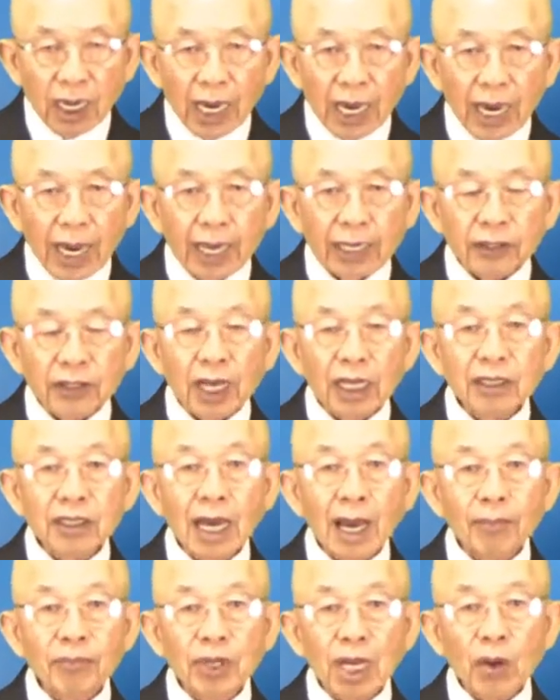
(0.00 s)
At that
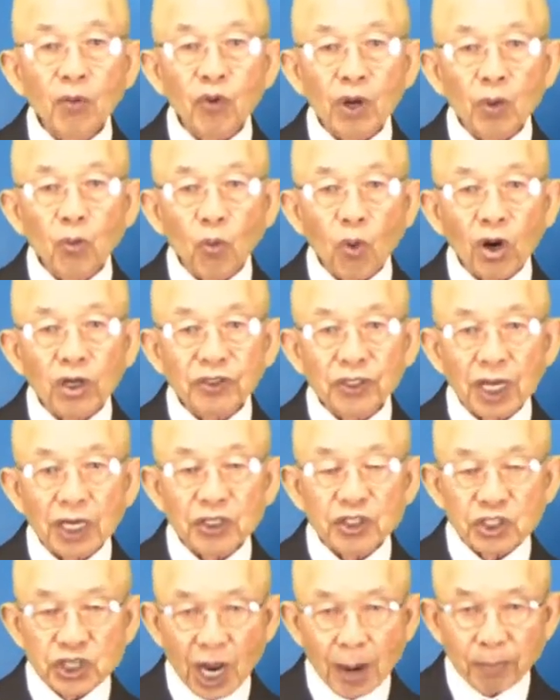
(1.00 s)
time, David was a
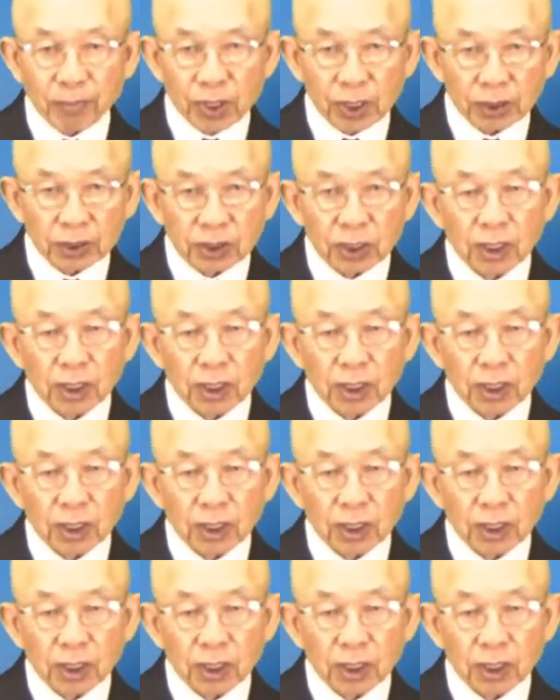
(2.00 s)
shepherd.